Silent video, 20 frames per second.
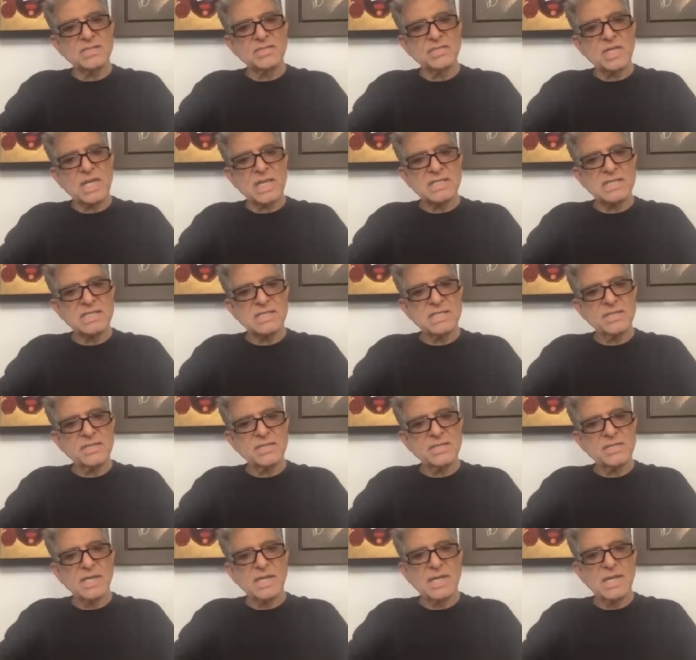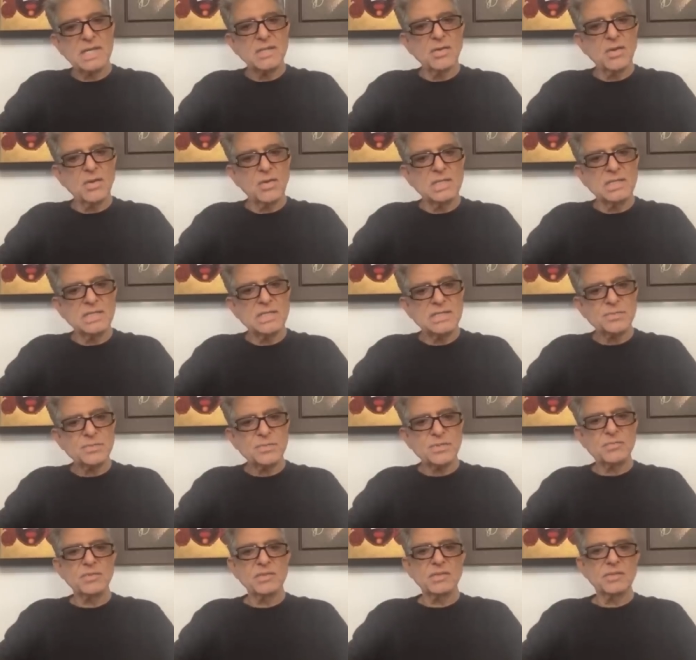jealousy with a halo. All these
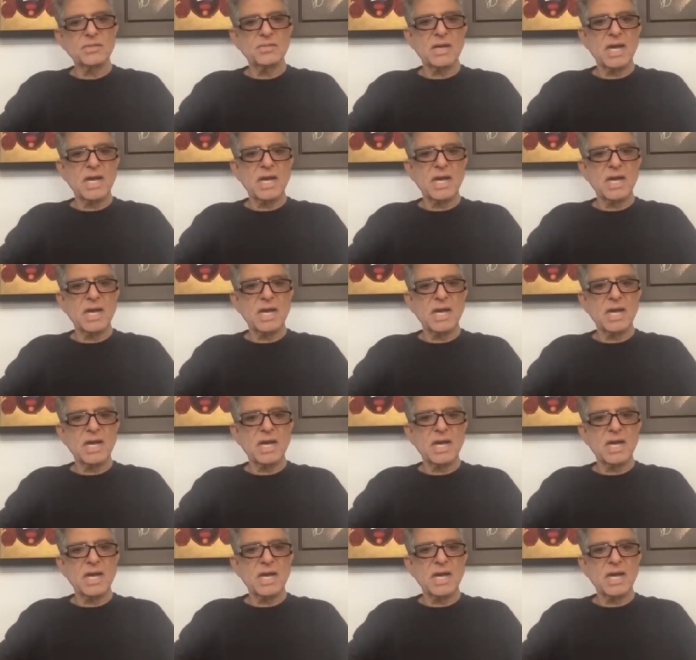people who